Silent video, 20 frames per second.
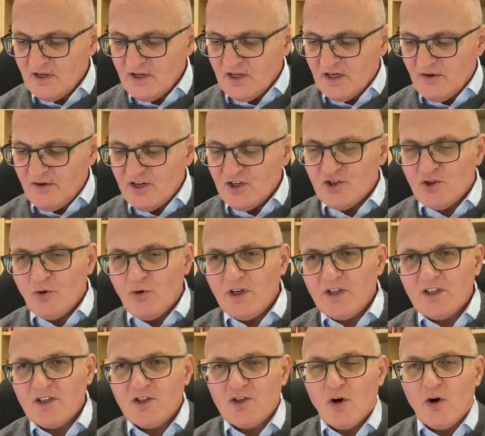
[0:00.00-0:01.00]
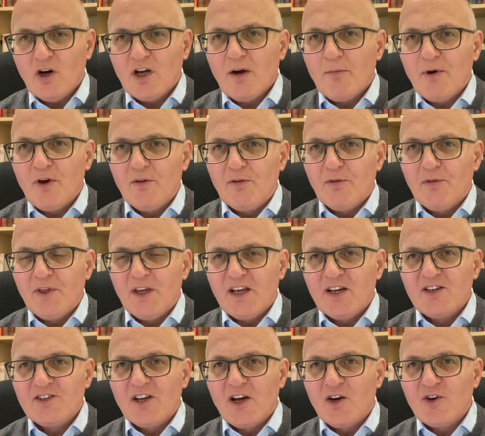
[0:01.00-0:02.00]
Now he's going to talk about
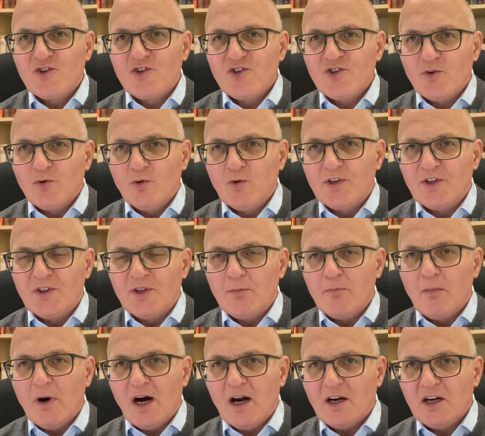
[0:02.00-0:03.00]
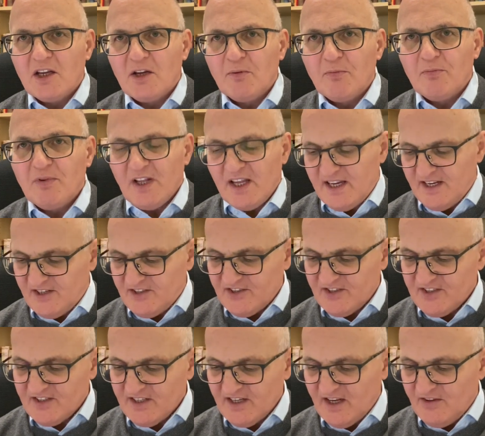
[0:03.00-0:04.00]
things that are sold in the
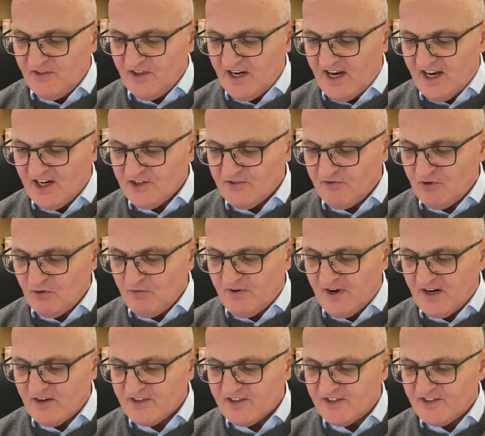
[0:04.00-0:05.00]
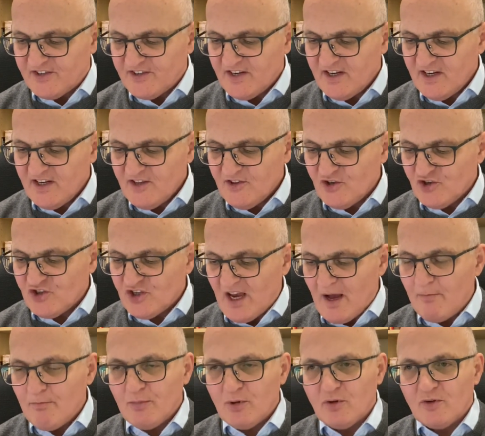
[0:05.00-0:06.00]
marketplace in the next few verses. The
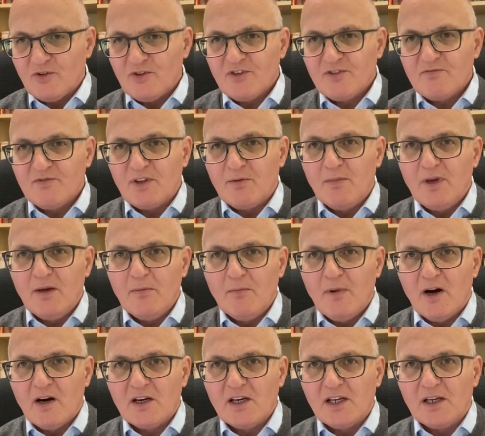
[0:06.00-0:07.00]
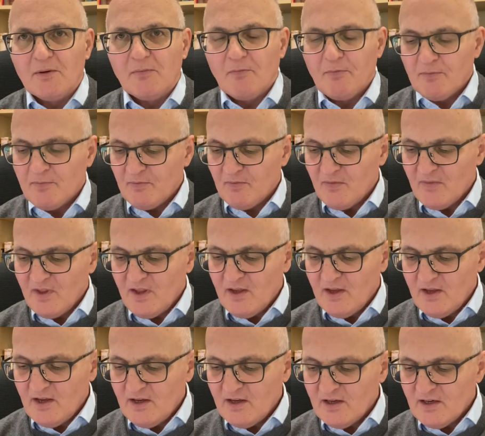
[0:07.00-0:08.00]
shambles, the meat market.
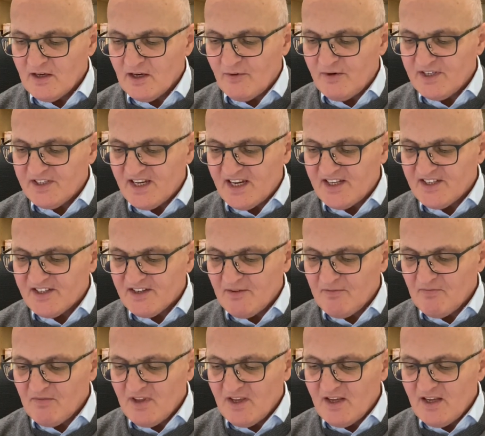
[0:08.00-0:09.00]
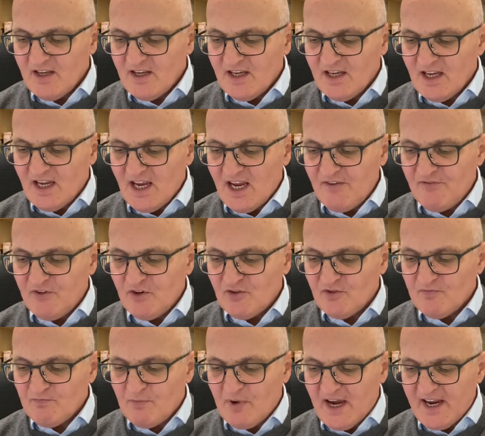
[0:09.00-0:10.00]
Now he says, if
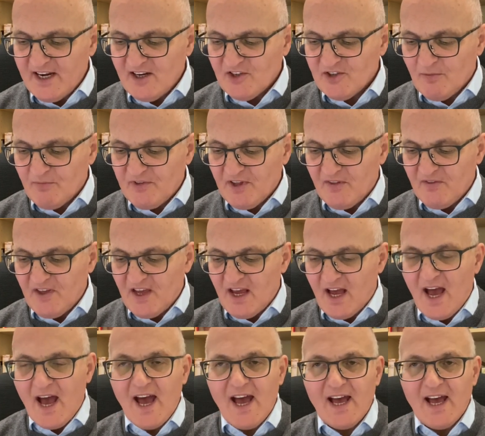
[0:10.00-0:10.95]
you're buying something there,